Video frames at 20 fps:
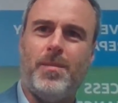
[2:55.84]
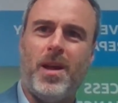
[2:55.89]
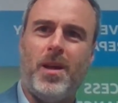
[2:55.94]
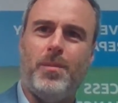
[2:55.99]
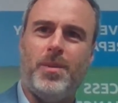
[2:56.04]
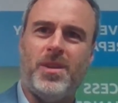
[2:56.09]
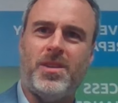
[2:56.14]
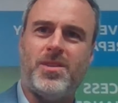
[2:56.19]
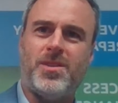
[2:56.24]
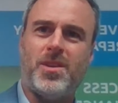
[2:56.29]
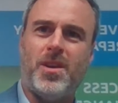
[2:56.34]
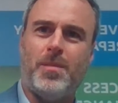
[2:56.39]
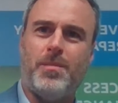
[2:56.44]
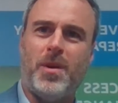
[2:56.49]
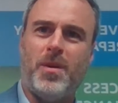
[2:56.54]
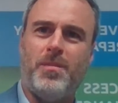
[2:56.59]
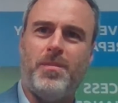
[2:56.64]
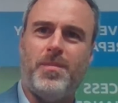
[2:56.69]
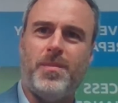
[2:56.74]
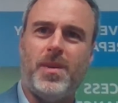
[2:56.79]
helping to top
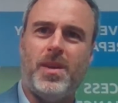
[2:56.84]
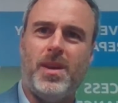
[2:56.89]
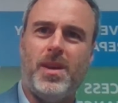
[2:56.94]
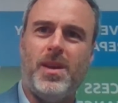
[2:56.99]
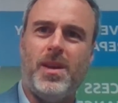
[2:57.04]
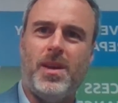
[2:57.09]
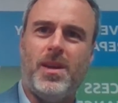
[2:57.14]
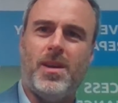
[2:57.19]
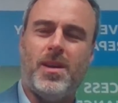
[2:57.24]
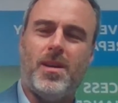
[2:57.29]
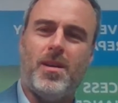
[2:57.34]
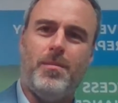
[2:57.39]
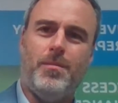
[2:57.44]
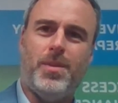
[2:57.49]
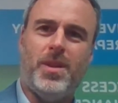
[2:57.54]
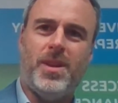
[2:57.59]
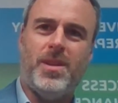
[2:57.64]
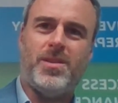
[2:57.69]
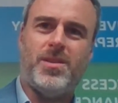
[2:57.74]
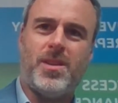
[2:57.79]
up
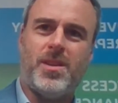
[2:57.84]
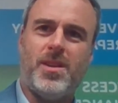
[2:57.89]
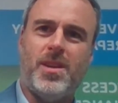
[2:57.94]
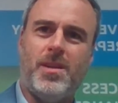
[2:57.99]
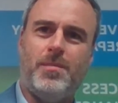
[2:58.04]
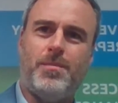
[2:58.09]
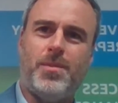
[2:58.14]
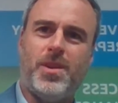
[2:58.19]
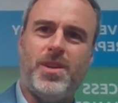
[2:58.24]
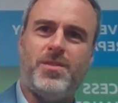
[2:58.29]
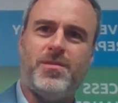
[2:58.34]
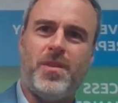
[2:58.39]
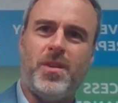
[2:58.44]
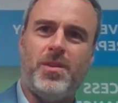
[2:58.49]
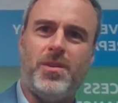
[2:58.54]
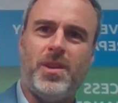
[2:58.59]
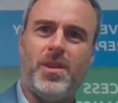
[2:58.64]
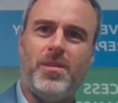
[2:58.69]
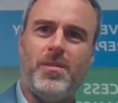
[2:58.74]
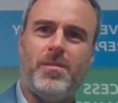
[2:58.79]
companies that need bridge
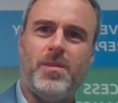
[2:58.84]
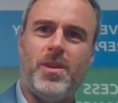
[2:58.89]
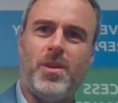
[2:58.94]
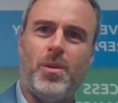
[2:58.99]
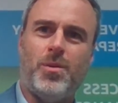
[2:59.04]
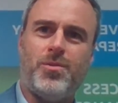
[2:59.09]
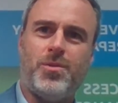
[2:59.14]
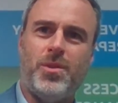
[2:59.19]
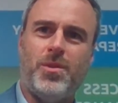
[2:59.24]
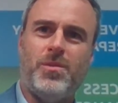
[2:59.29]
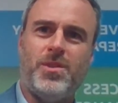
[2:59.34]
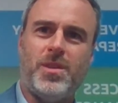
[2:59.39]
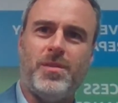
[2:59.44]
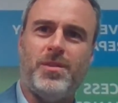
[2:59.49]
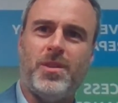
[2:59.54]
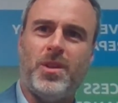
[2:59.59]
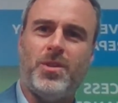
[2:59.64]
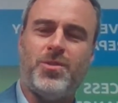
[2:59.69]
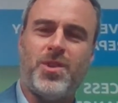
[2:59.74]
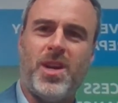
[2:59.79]
funding, through
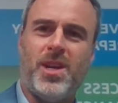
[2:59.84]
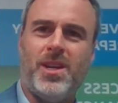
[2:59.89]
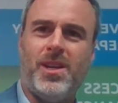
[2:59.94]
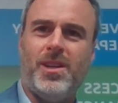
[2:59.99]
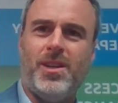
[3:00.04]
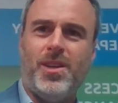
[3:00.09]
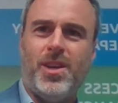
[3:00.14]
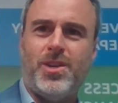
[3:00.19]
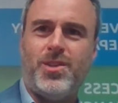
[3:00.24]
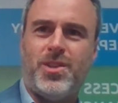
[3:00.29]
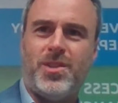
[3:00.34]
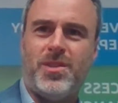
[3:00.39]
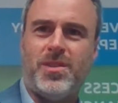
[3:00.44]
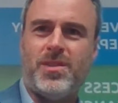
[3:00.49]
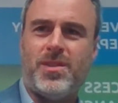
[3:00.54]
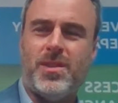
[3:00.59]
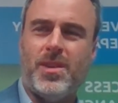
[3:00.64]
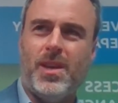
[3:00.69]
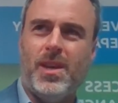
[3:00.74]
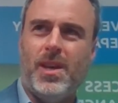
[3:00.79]
difficult trading
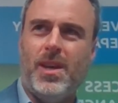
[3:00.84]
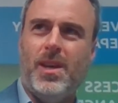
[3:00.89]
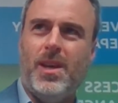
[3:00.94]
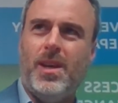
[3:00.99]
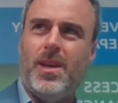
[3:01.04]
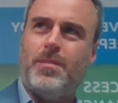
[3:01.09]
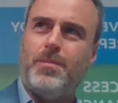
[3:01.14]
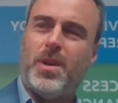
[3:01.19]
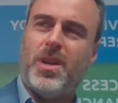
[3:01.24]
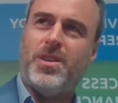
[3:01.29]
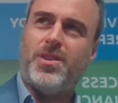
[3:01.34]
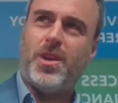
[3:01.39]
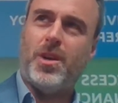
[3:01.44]
conditions. But